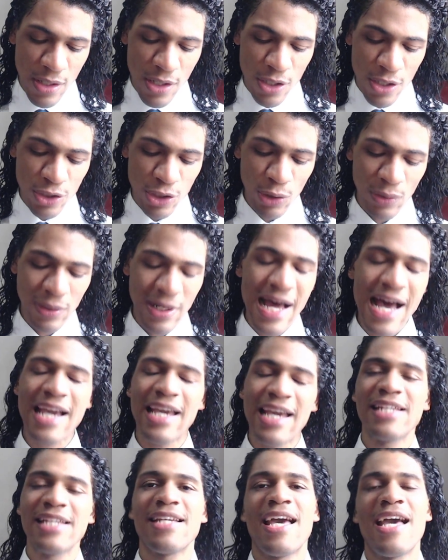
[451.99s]
So lying
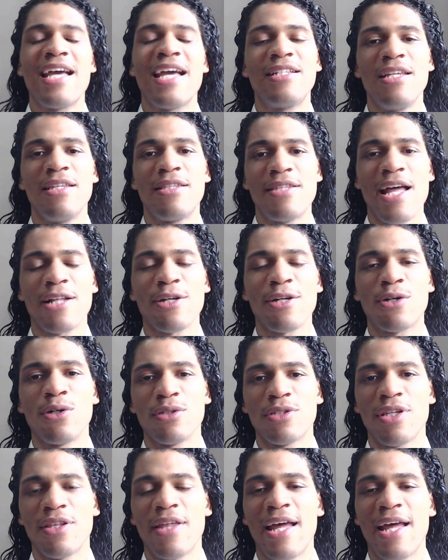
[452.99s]
is antithetical
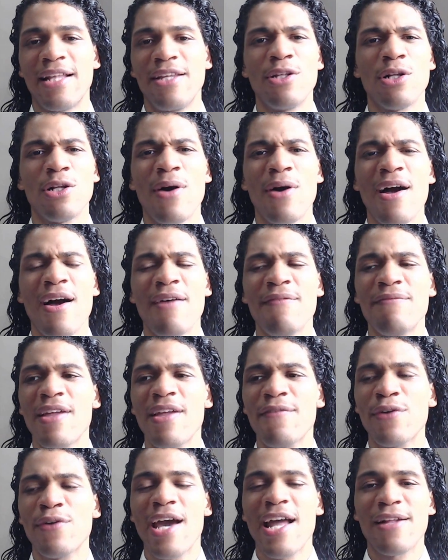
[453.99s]
to that. You know, I've
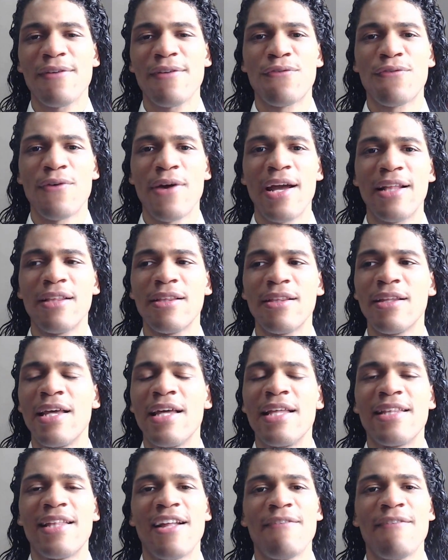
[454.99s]
never had a friend
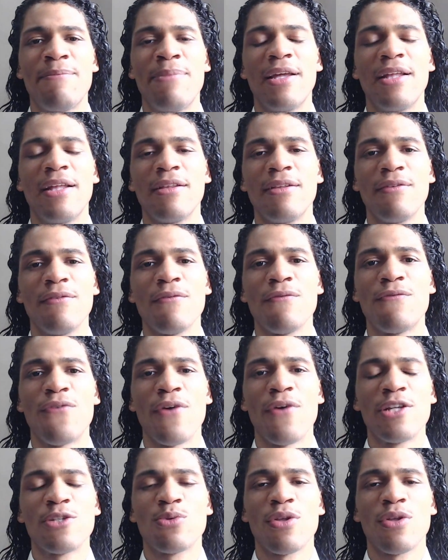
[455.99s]
that I've been
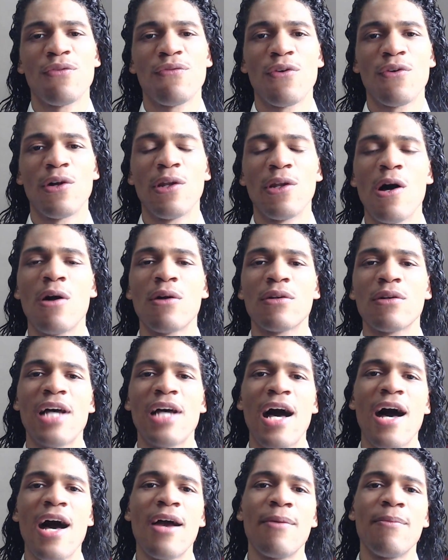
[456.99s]
friends with for a long
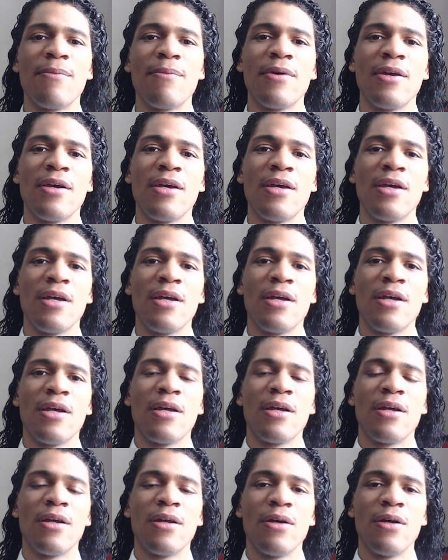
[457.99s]
time
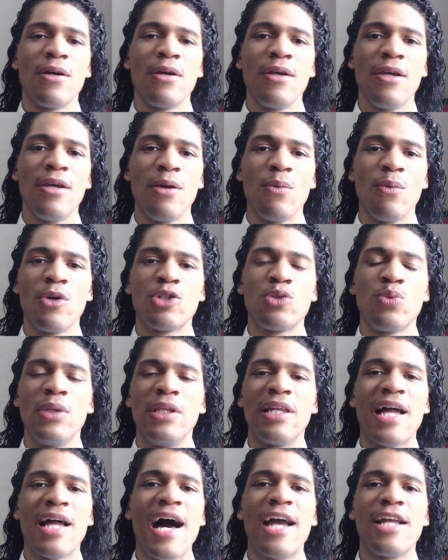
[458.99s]
in which we
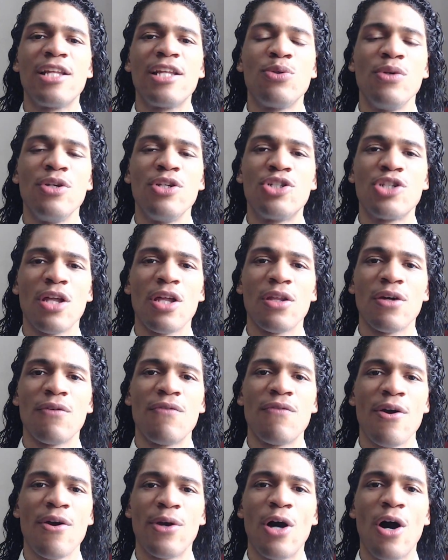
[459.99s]
lied to each other
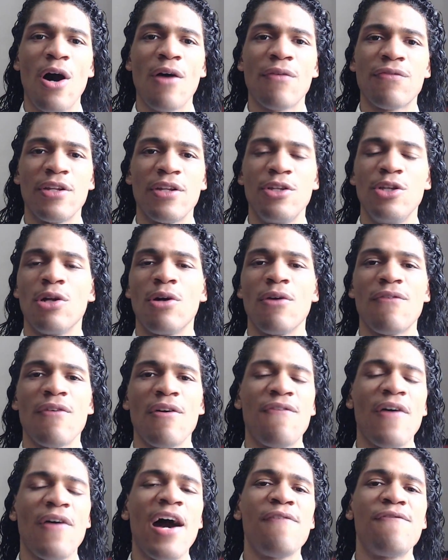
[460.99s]
very often. You know,
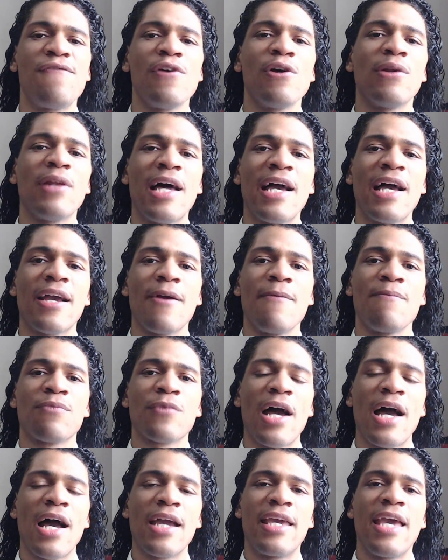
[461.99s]
if I feel like
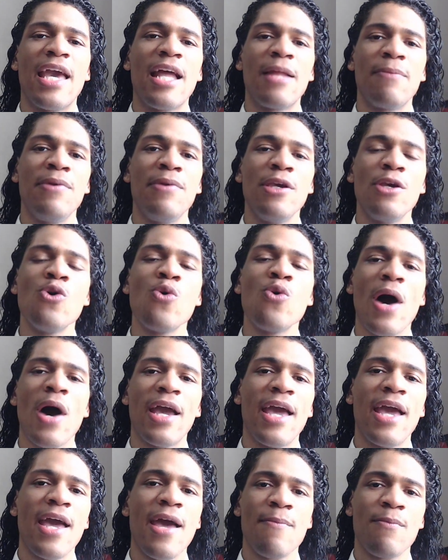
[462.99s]
I can't be who I
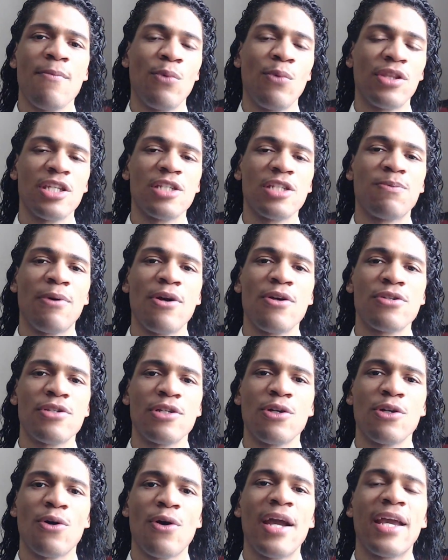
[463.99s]
am with this
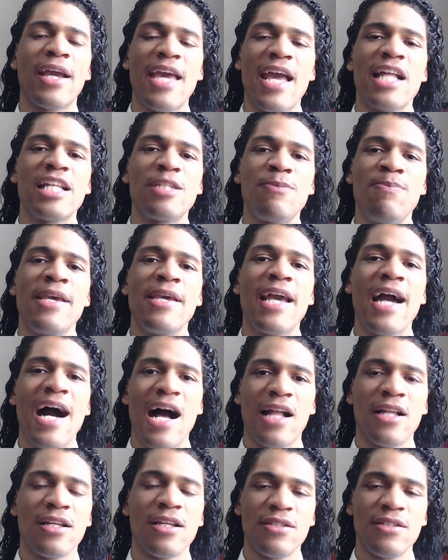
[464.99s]
person, or I can't speak
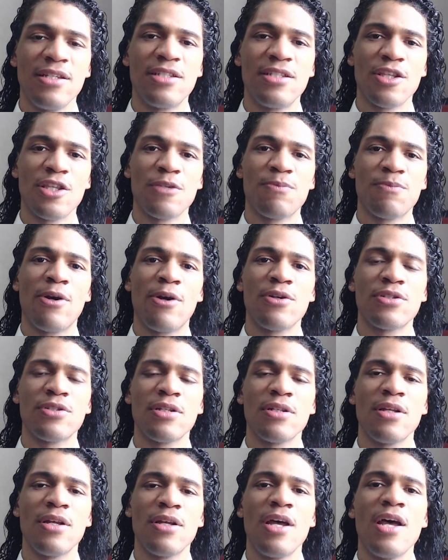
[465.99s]
honestly to this
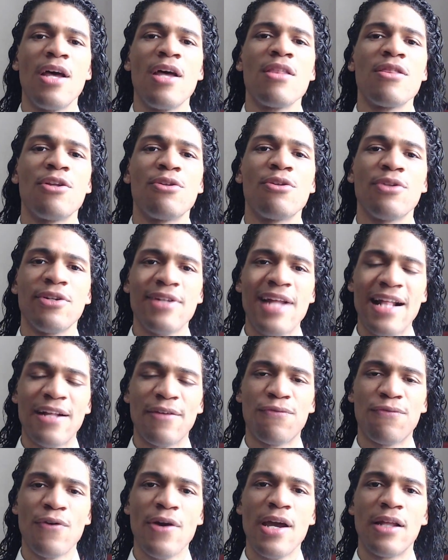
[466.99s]
person, then they're not a
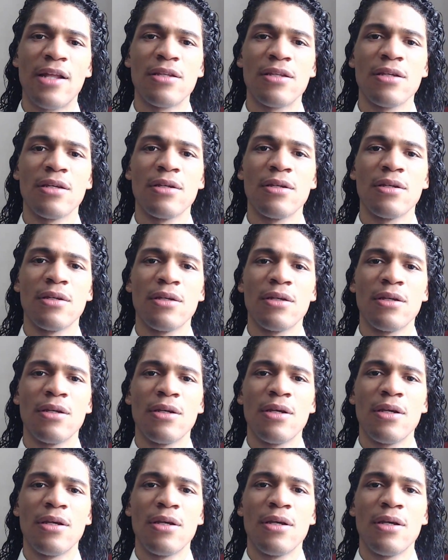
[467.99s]
friend.
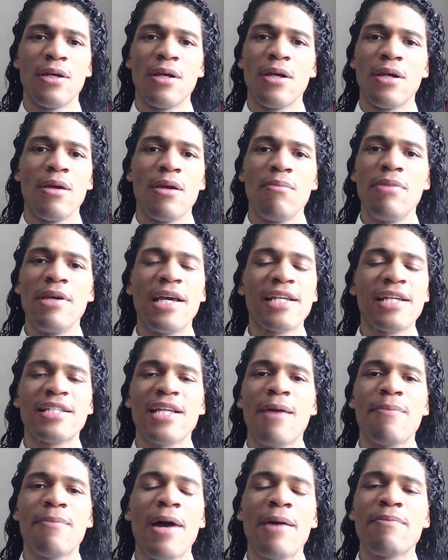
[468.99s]
Because
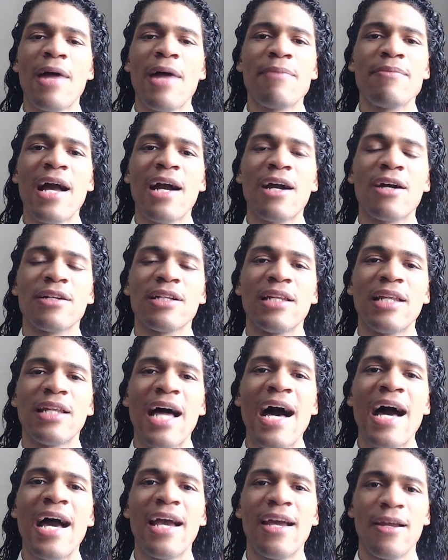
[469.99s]
I'm not going to
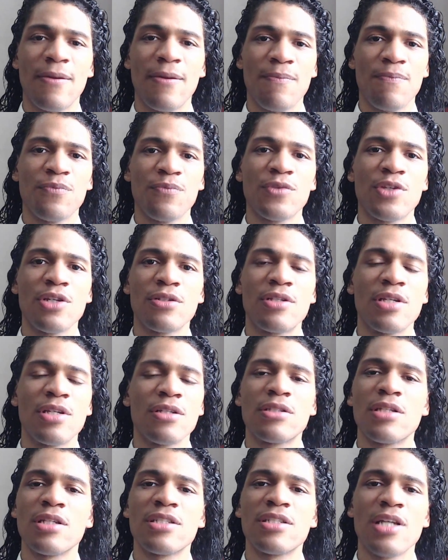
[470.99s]
lie
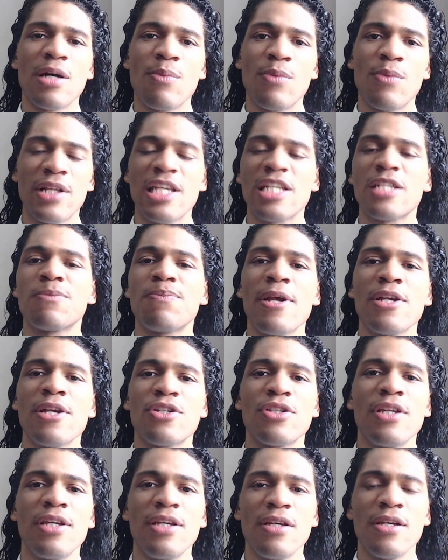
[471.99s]
to someone,
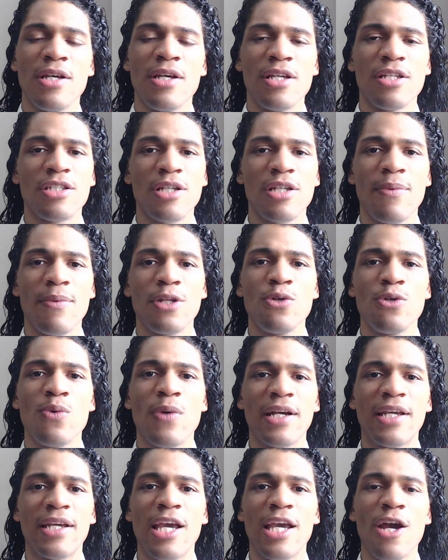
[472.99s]
especially someone who
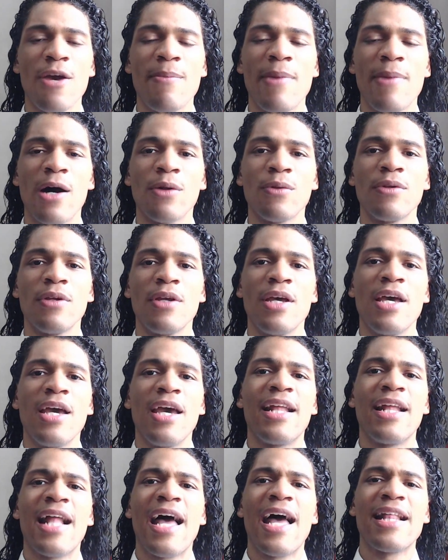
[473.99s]
I care about.
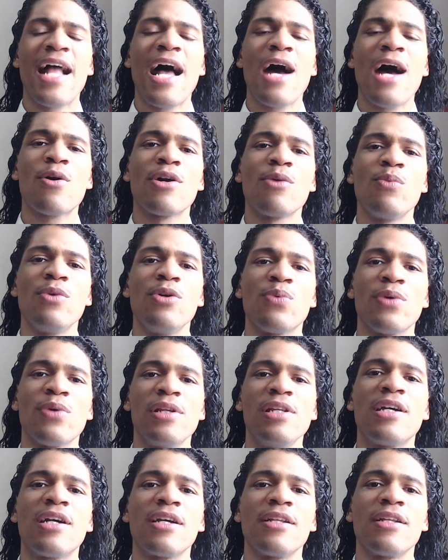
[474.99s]
And how can we really
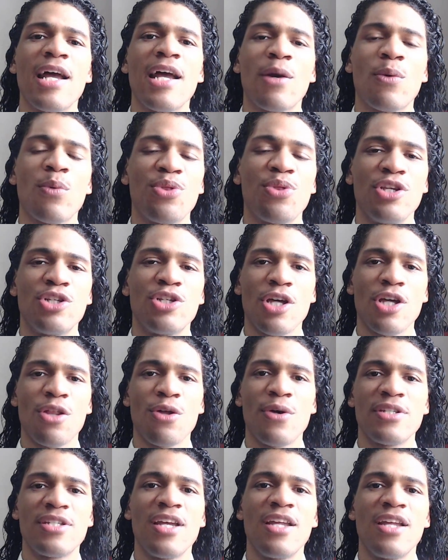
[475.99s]
connect with each other
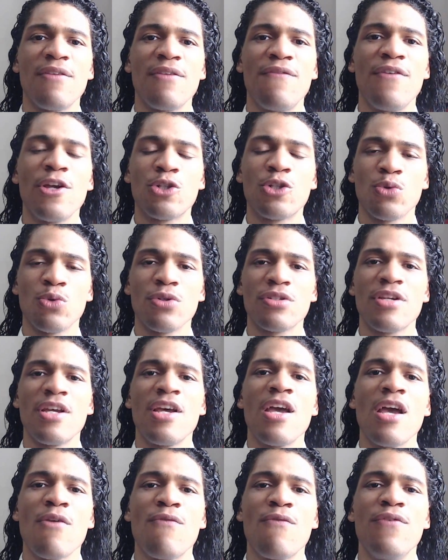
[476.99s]
as individuals
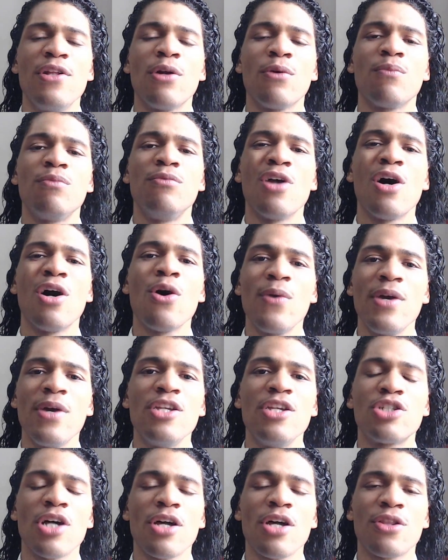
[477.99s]
if we don't know
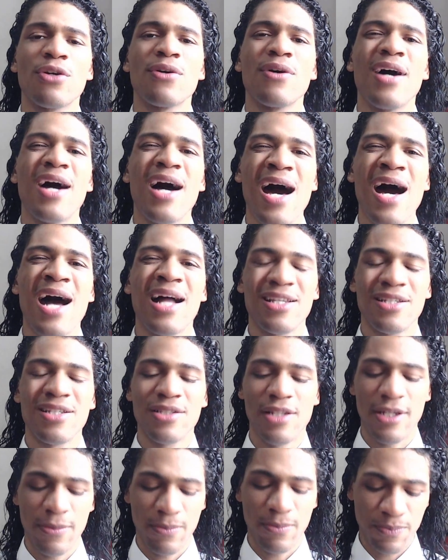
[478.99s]
each other
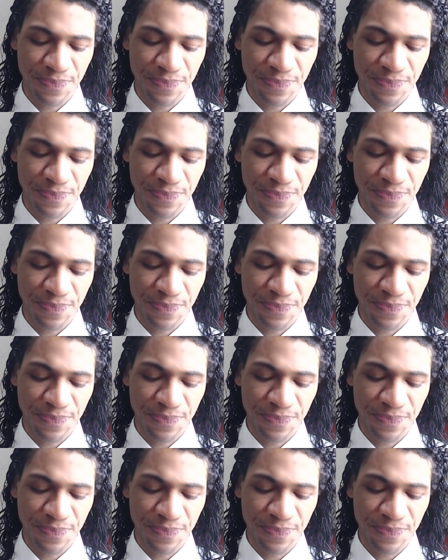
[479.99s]
honestly?